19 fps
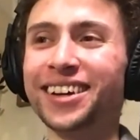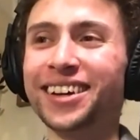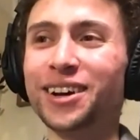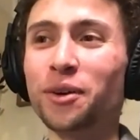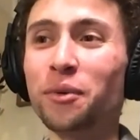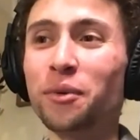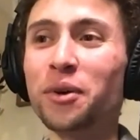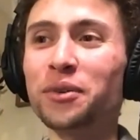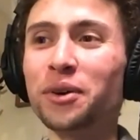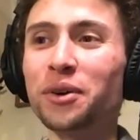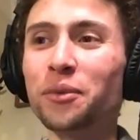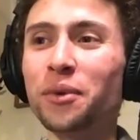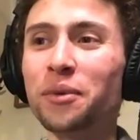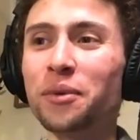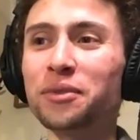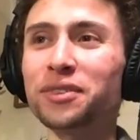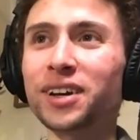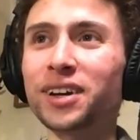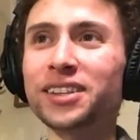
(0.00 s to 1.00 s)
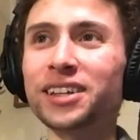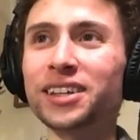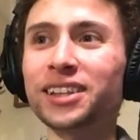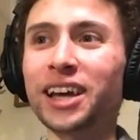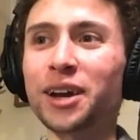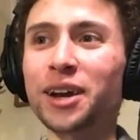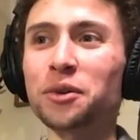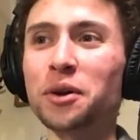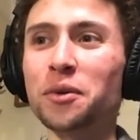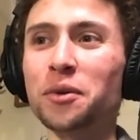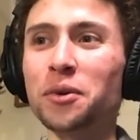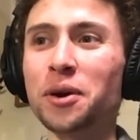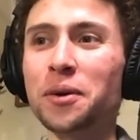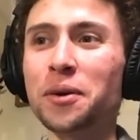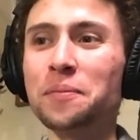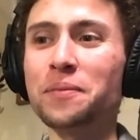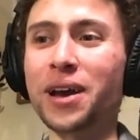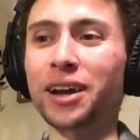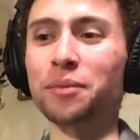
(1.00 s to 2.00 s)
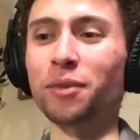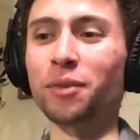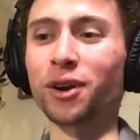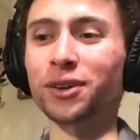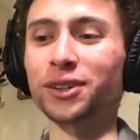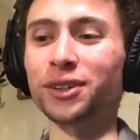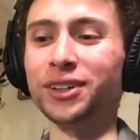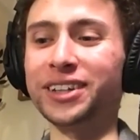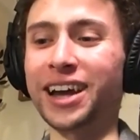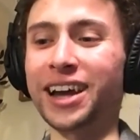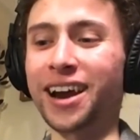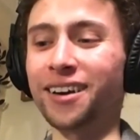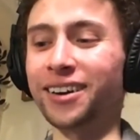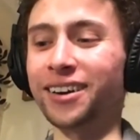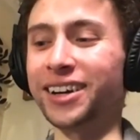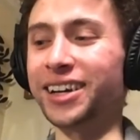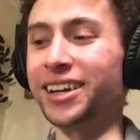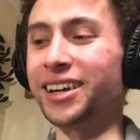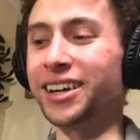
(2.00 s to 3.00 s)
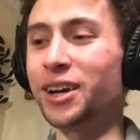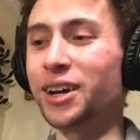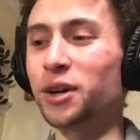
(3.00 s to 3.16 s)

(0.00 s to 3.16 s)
that like Meghan Markle and Harry